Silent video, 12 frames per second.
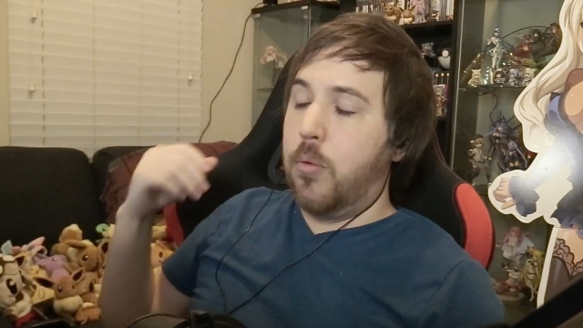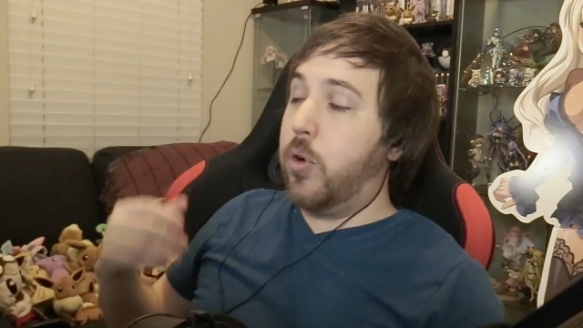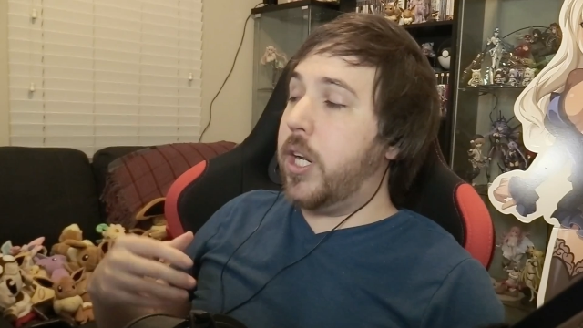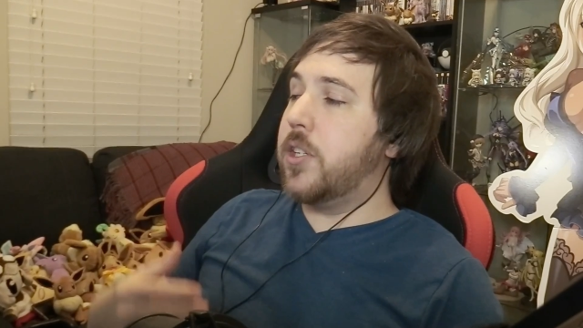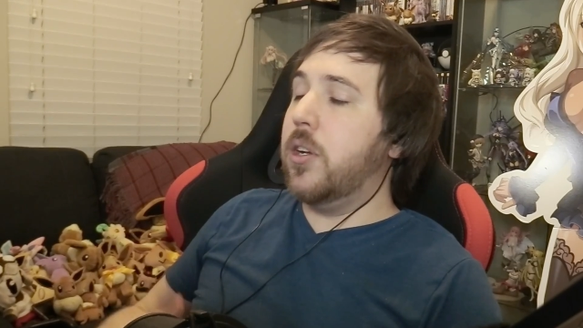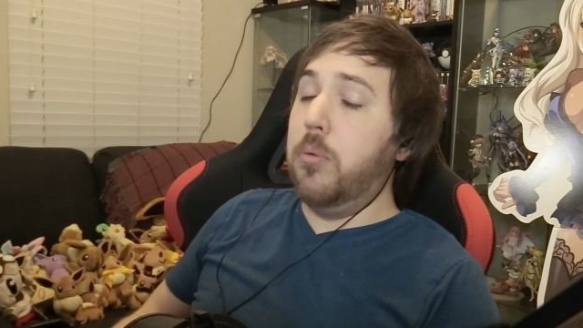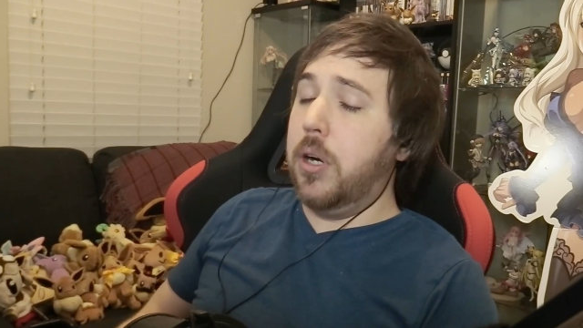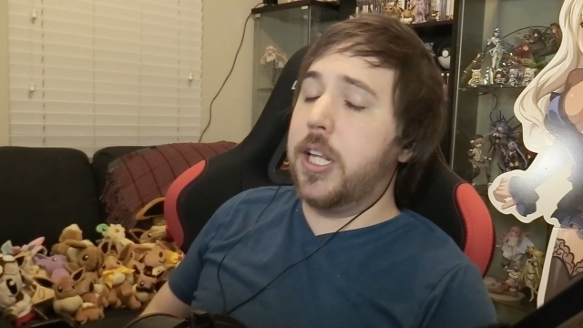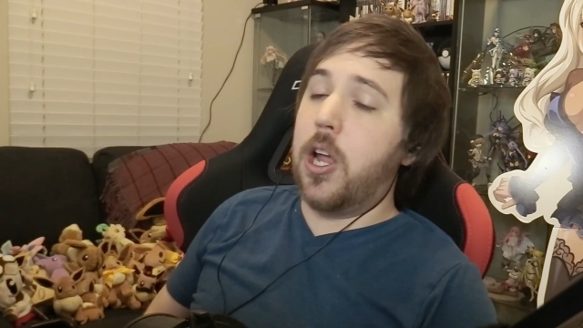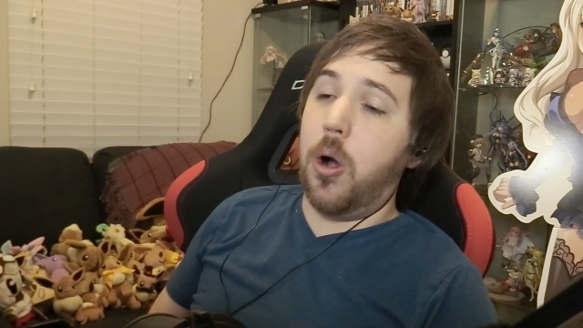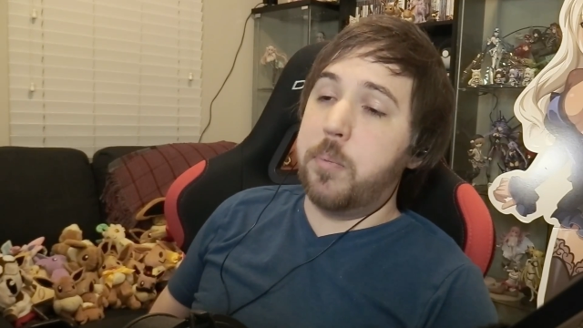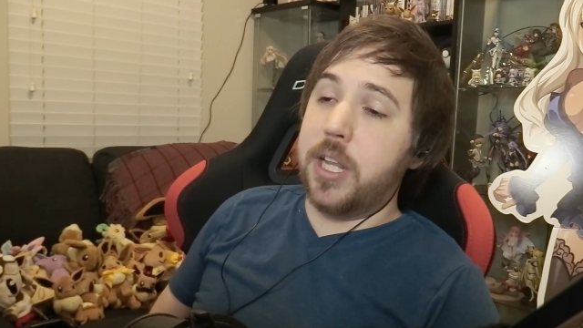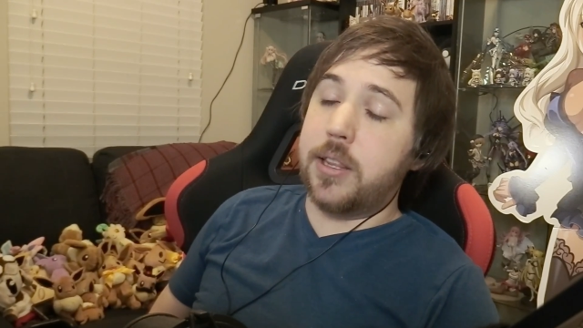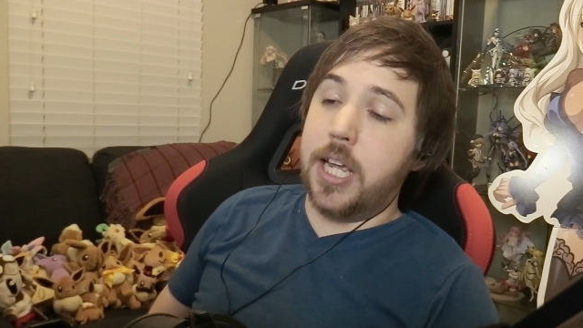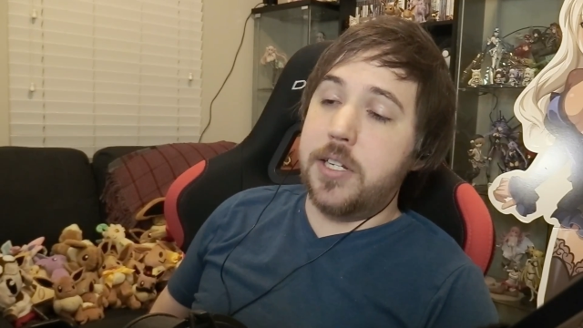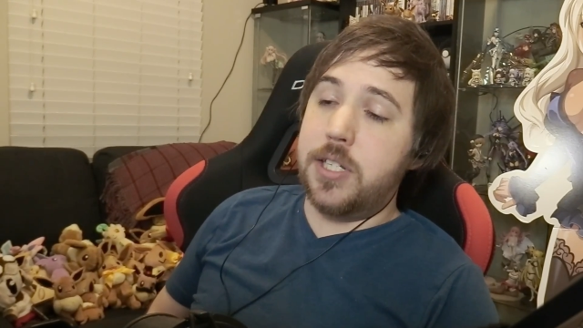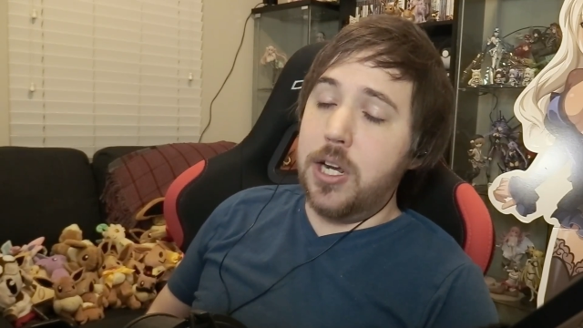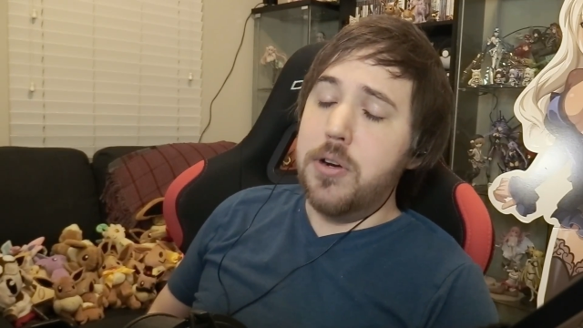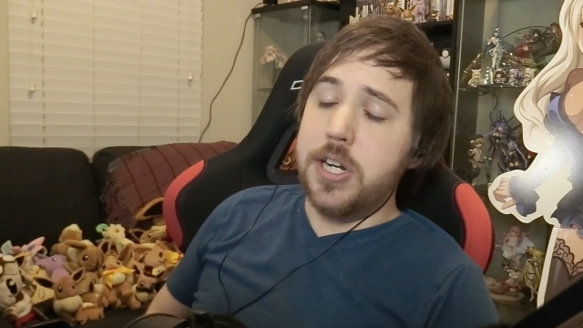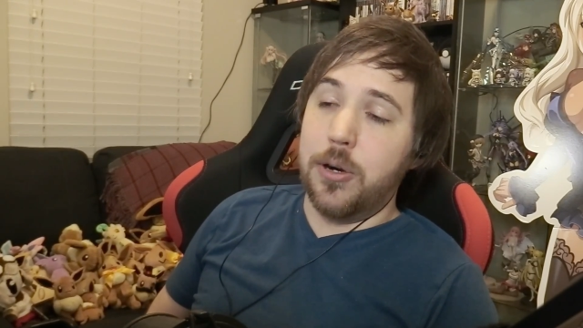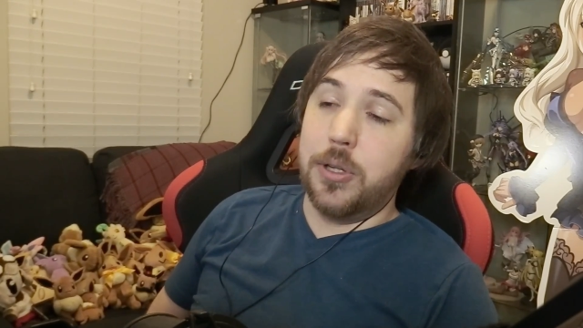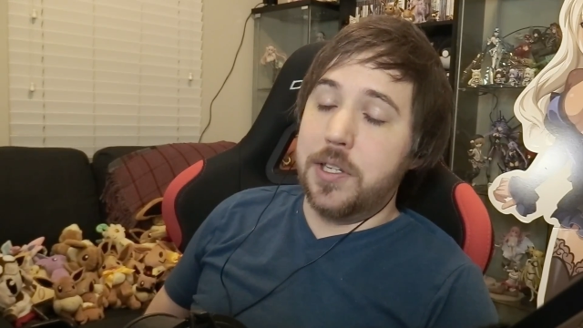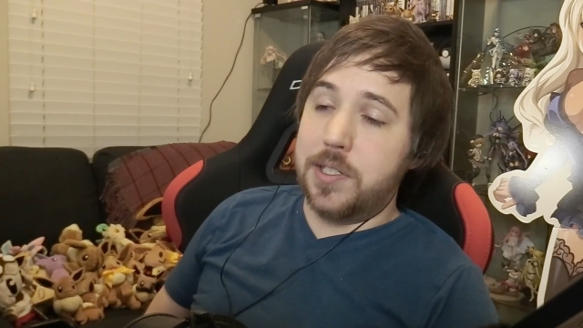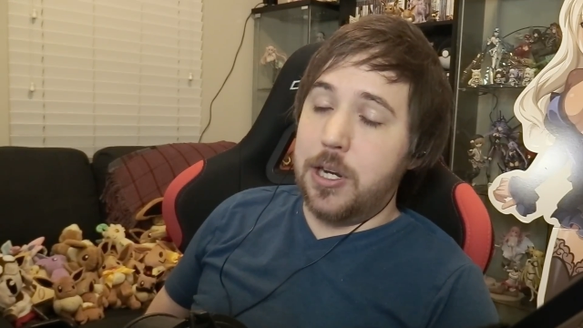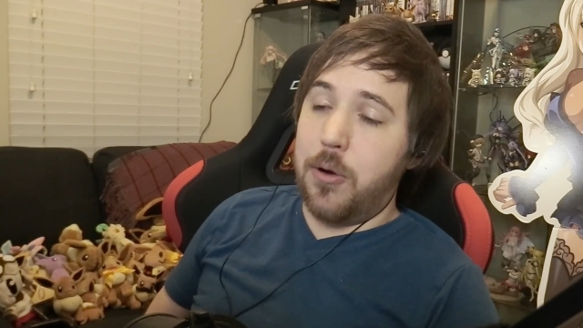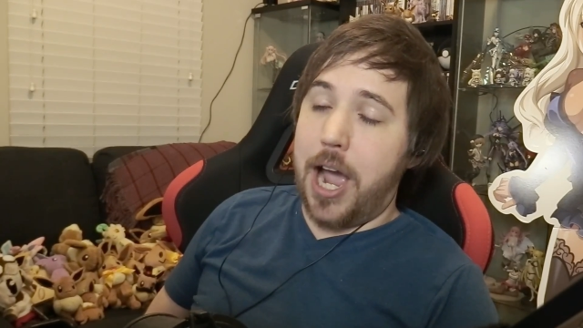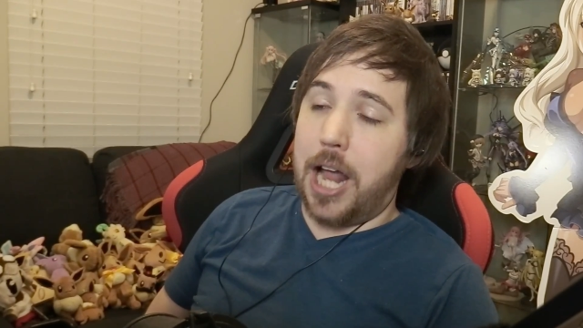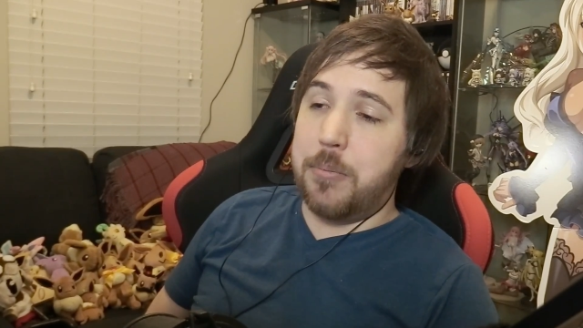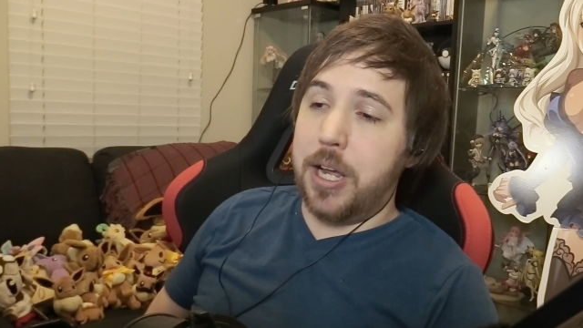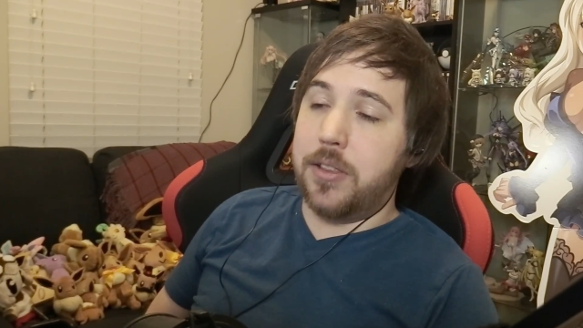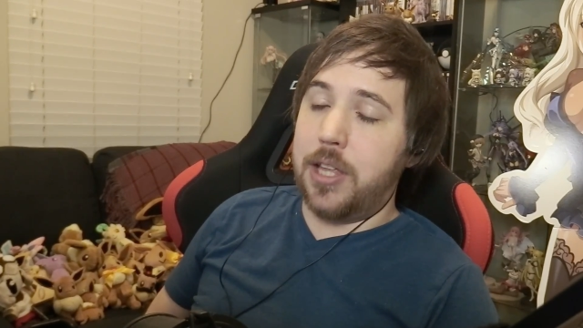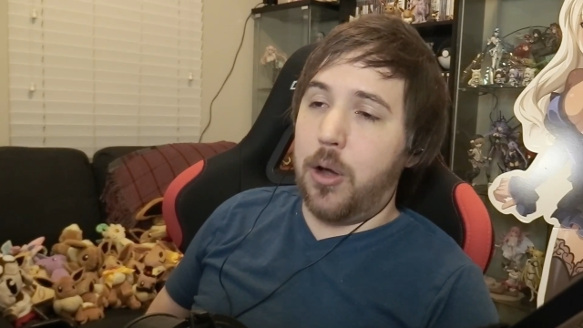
What I do really hope that they do do in this new anime,